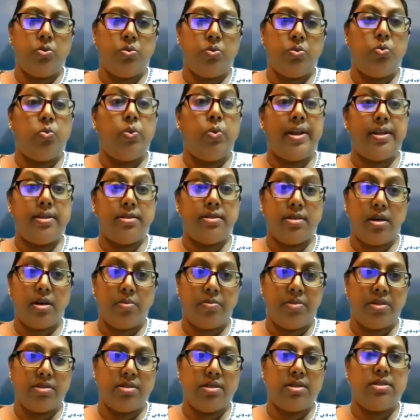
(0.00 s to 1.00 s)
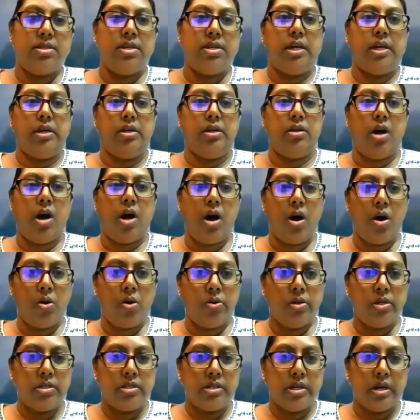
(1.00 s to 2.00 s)
where the samples are taken, how
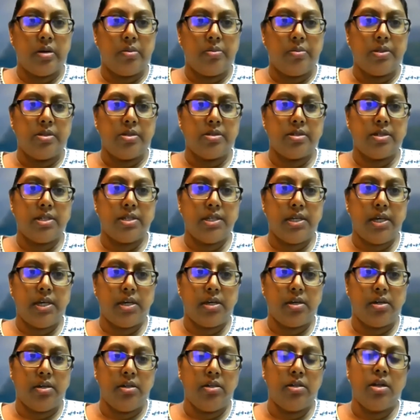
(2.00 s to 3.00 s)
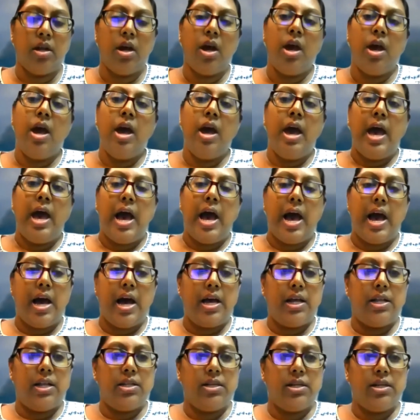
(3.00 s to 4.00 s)
the samples are taken,
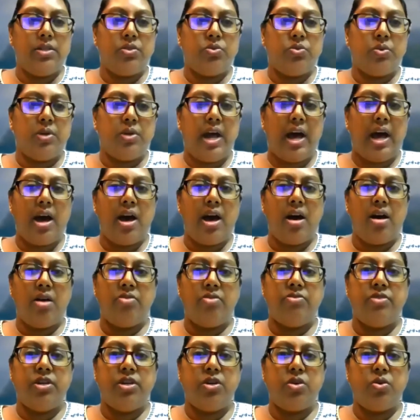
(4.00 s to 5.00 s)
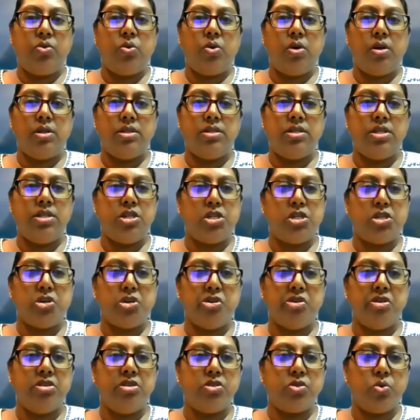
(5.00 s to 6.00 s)
and it will have the quality
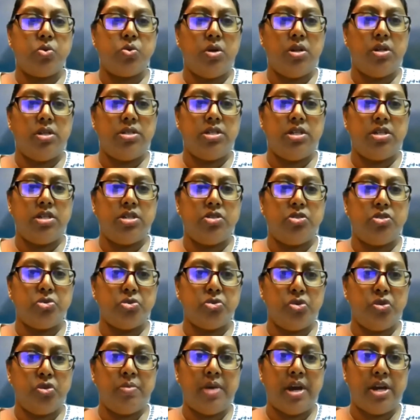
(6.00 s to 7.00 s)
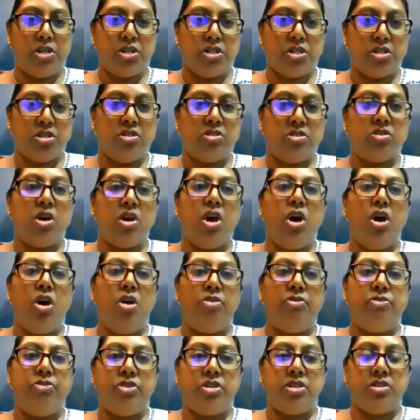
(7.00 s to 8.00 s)
assurance, quality control measures
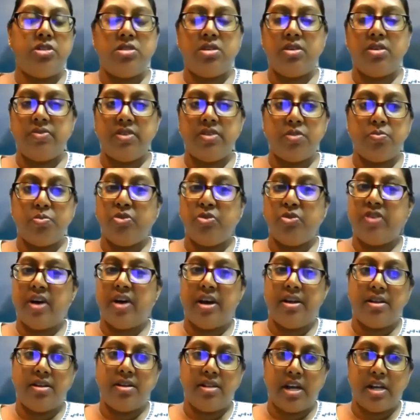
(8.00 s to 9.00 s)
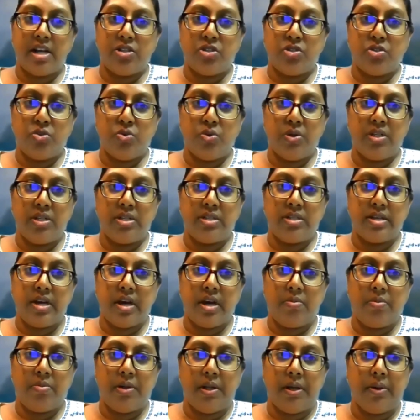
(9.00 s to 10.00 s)
for the service provider that's doing the
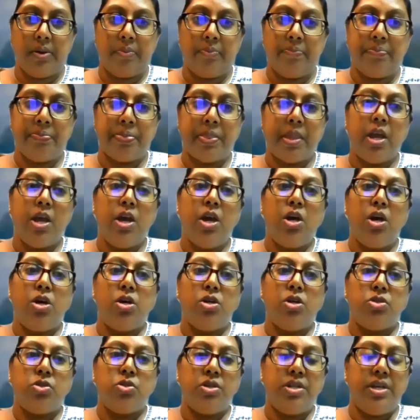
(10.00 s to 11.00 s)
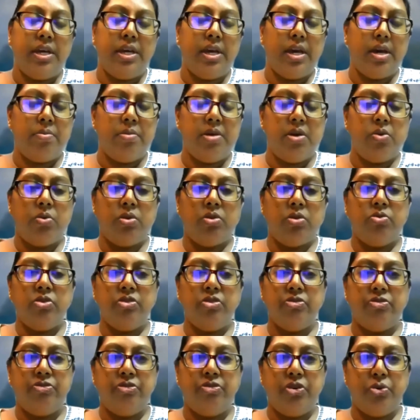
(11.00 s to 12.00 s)
sampling. So the EMA will
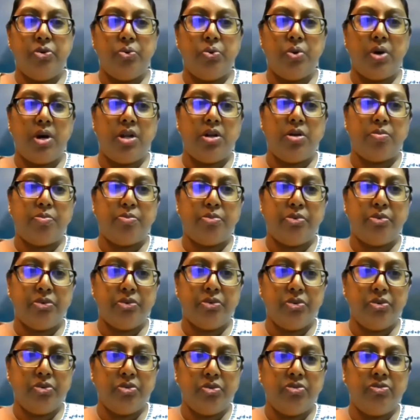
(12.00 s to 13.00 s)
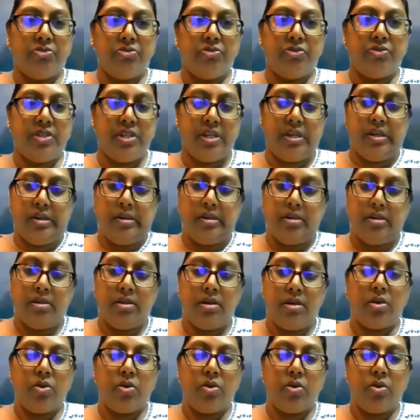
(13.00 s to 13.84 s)
review and approve the